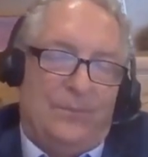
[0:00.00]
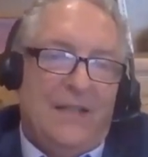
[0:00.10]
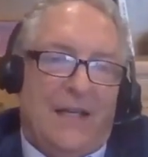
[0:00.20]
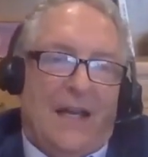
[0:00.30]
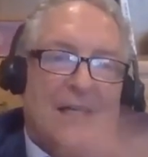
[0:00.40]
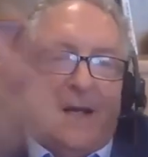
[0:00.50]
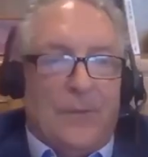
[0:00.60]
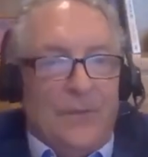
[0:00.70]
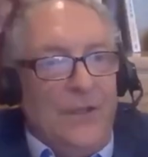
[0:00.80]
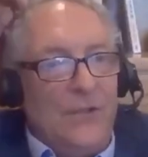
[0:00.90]
A couple
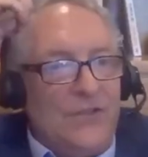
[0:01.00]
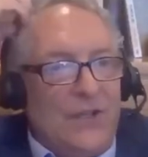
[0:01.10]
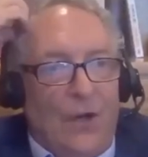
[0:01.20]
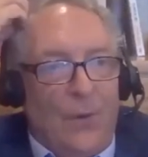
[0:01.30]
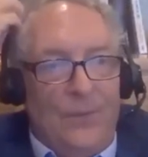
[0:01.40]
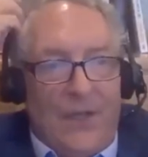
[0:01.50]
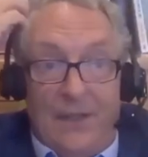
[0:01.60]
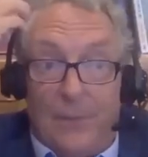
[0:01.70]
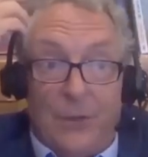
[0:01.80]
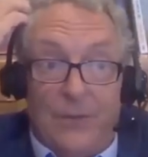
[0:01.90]
of years ago, a
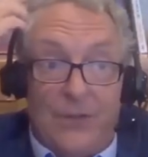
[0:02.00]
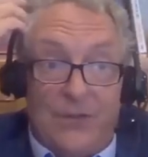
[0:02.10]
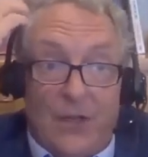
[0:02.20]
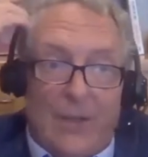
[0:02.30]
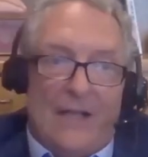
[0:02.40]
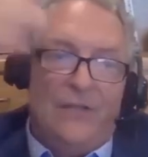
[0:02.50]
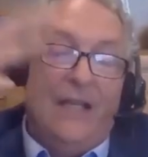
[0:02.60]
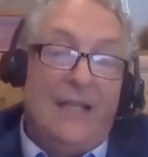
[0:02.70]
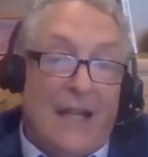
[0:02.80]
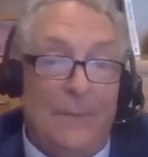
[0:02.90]
number of years ago,
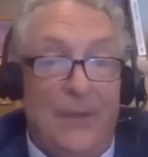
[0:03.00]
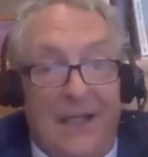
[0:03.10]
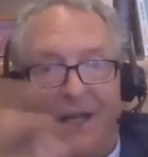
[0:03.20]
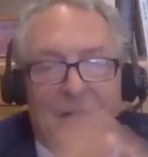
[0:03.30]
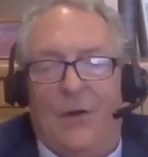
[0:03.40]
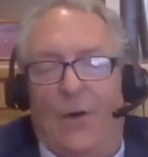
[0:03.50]
actually, a company I know